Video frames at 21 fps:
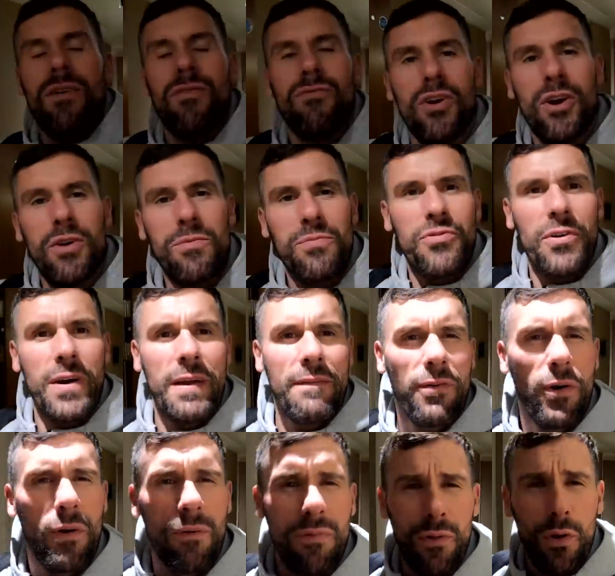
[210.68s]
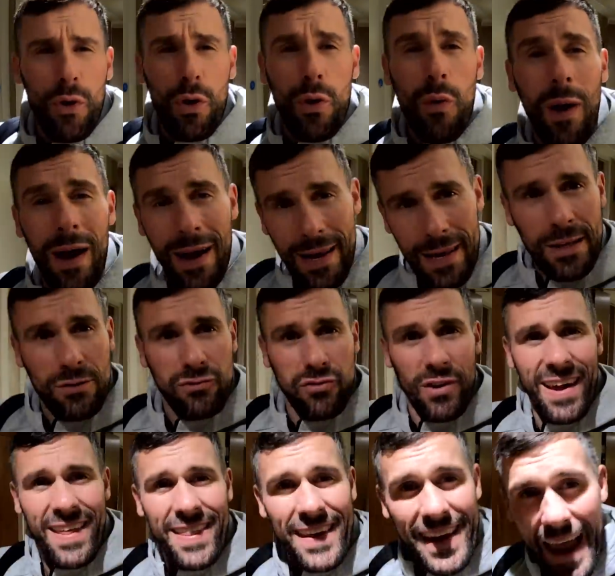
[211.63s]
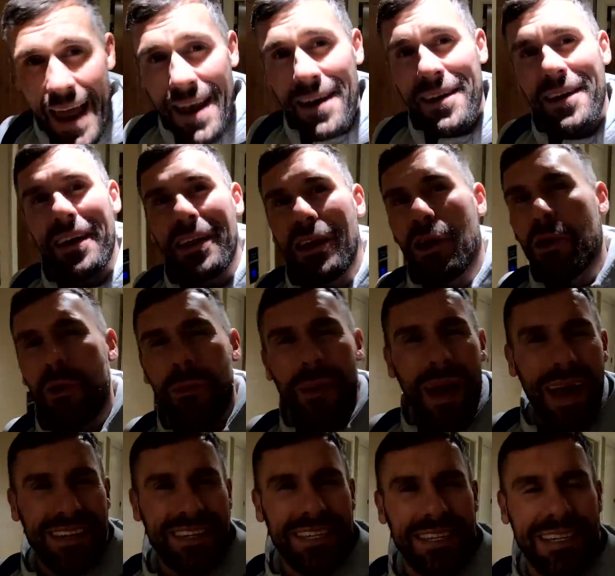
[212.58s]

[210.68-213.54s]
Room 344, quite literally at the end of the hallway,